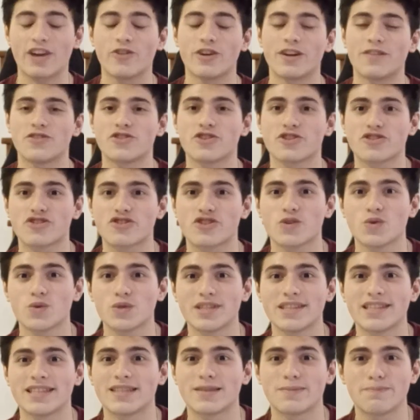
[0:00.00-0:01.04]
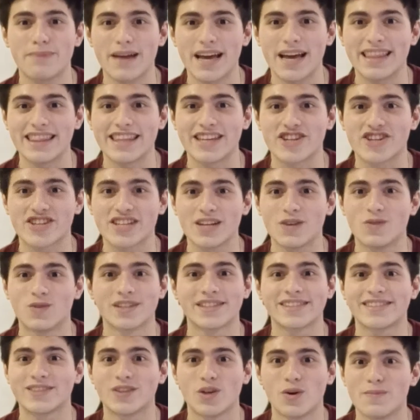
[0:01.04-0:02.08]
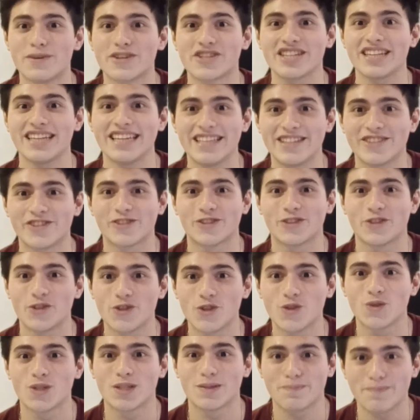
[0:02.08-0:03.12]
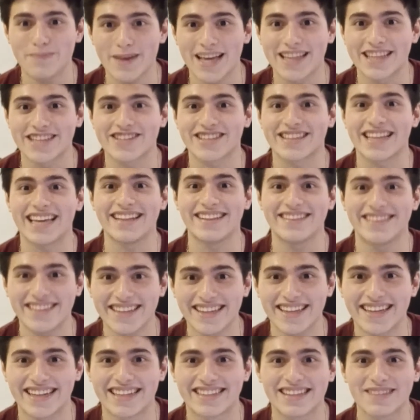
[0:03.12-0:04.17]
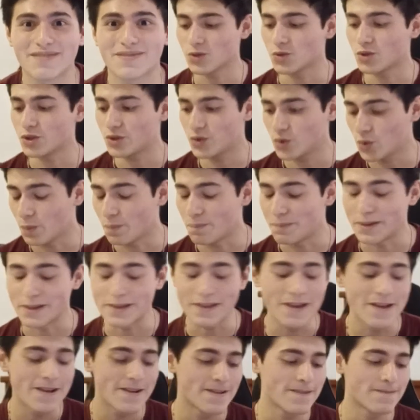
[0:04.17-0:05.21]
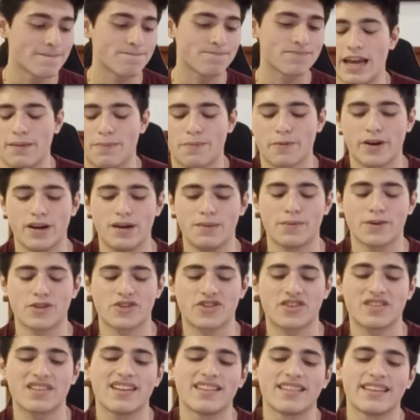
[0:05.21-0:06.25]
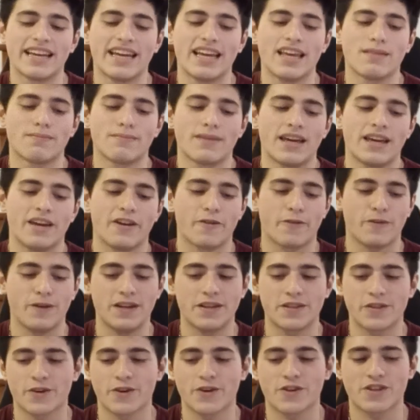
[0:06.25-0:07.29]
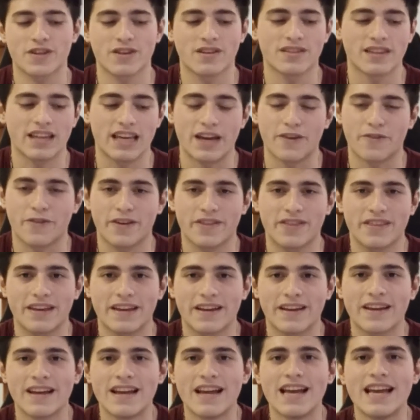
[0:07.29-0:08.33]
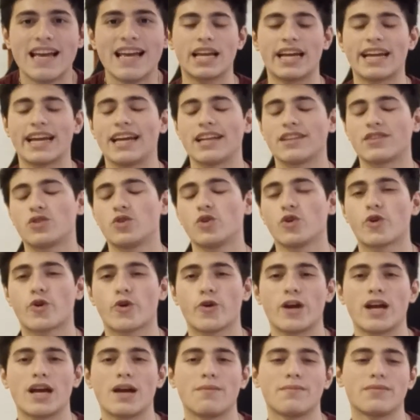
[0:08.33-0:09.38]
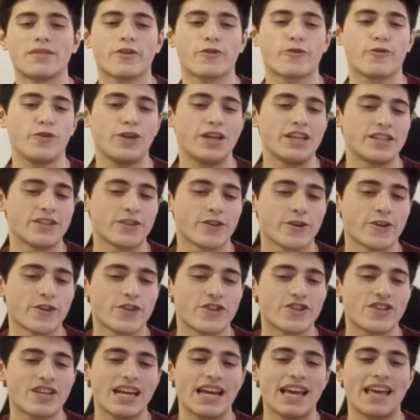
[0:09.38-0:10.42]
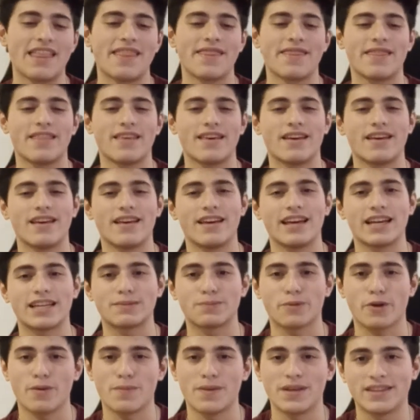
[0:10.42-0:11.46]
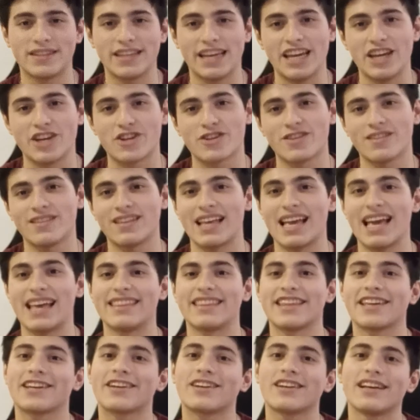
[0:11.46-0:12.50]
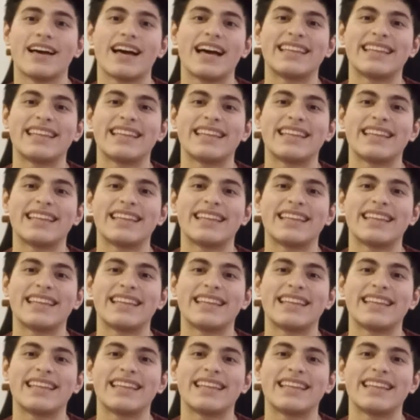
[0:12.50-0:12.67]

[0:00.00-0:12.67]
I could have just chosen Spanish. It was so much easier to choose Spanish and I didn't. So stupid. I pretty much delayed my research on everything. I had to cram the research and the experimentation and the